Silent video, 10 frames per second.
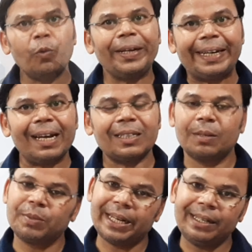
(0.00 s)
we take
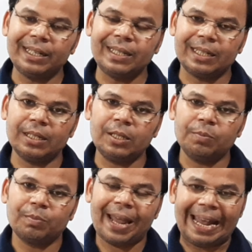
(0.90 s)
some
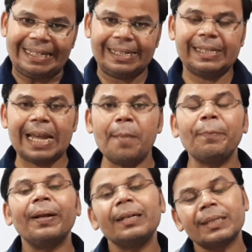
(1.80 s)
sentences as
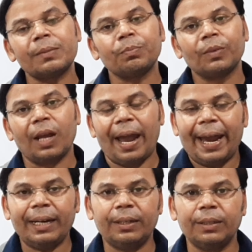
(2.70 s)
examples,
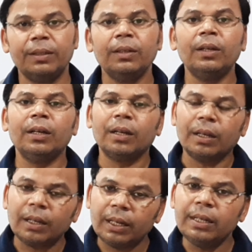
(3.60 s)
and
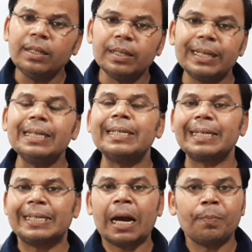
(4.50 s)
in these
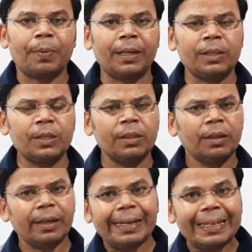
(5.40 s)
examples
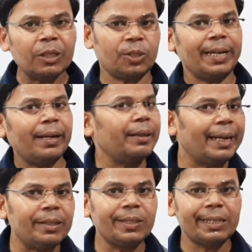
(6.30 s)
each
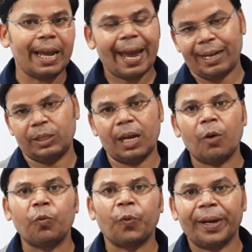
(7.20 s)
sentence has
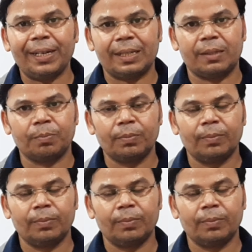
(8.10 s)
a phrase.